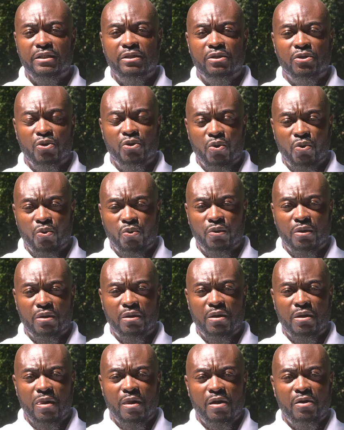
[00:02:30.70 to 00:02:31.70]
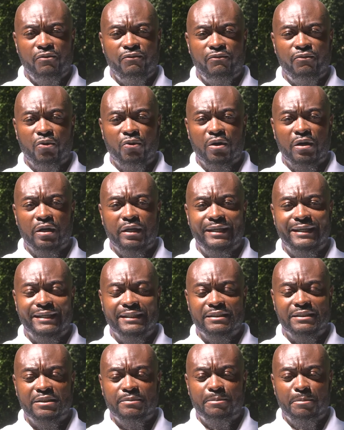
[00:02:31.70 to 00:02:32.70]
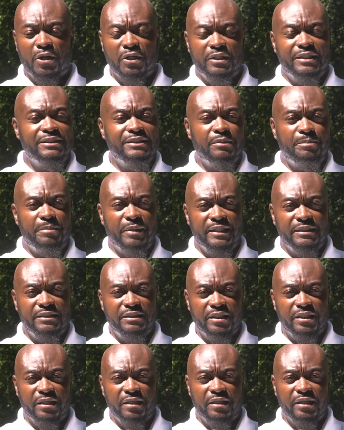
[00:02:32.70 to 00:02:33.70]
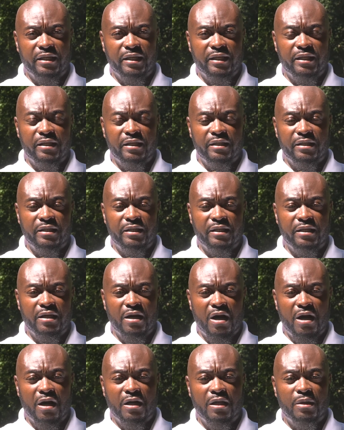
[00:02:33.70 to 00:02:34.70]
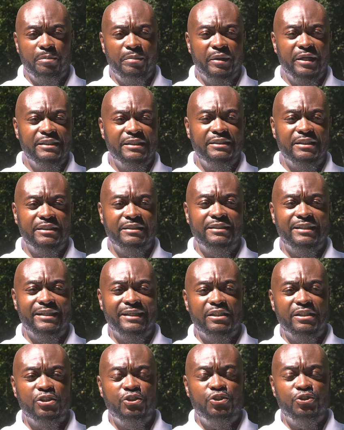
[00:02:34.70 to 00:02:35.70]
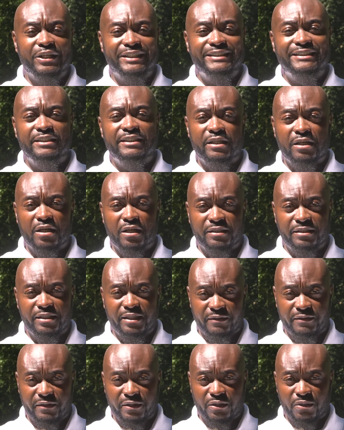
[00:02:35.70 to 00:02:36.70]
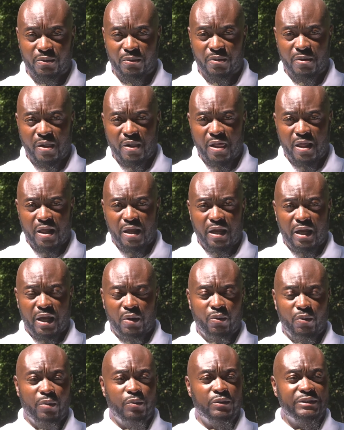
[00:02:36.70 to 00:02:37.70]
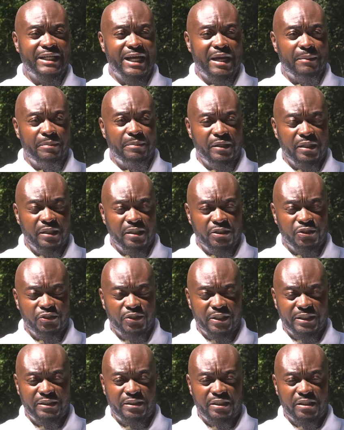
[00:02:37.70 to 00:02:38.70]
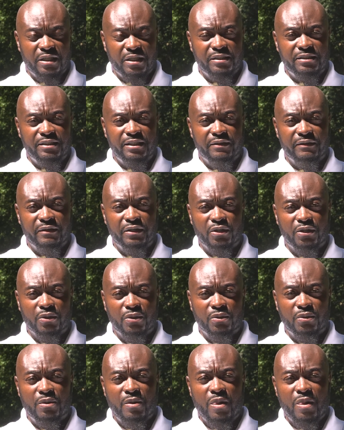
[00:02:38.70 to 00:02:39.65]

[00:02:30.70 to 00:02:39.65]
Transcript: known for his participation in the occupations in Dresden, Ontario. And what was happening in Dresden, Ontario